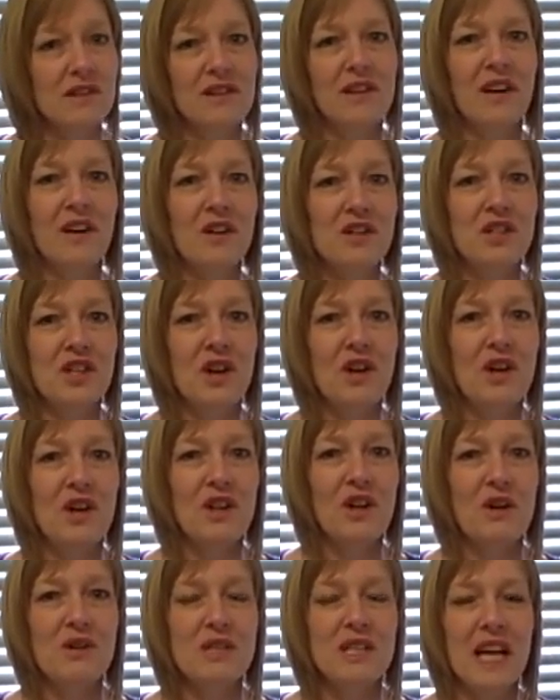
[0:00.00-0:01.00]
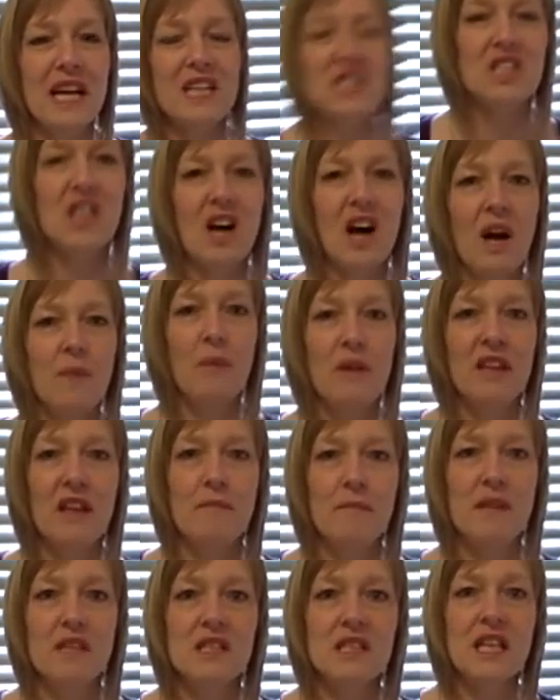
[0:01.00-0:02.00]
I'll show you those next time when they've
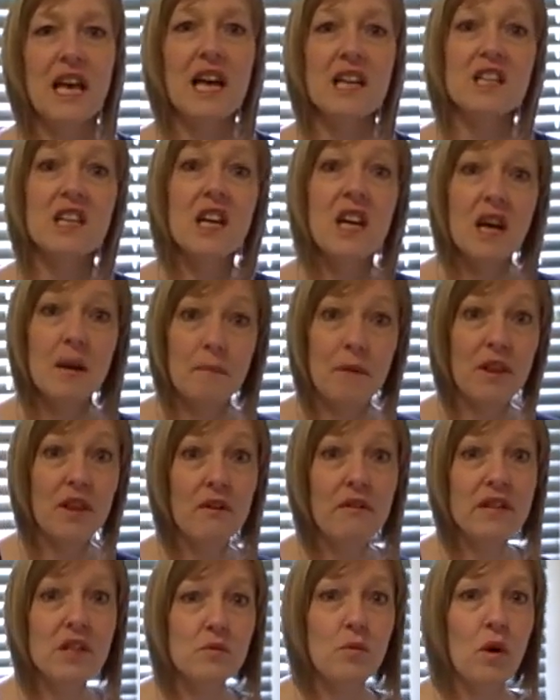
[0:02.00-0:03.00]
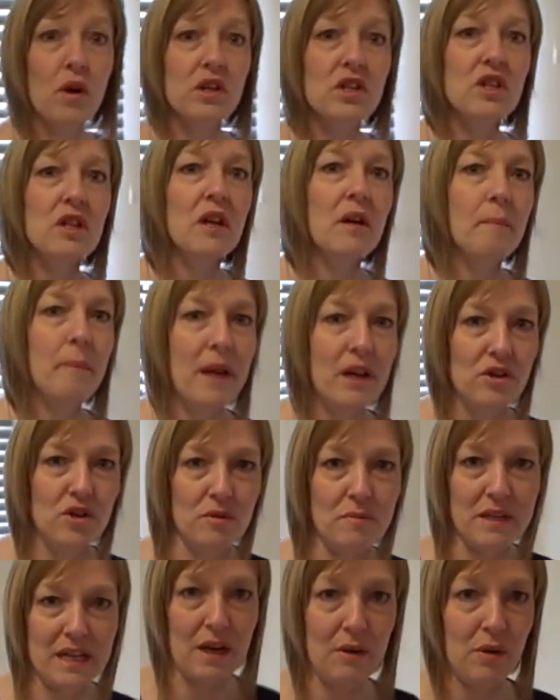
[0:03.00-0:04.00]
been set. But there is one
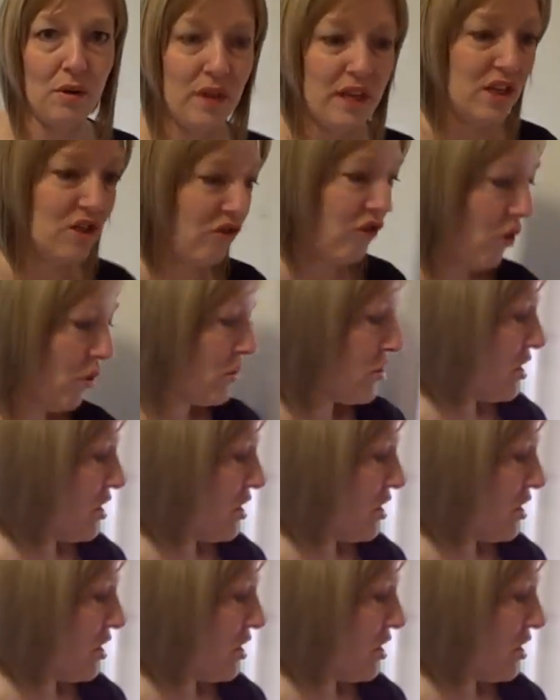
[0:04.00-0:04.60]
bedroom down on this floor.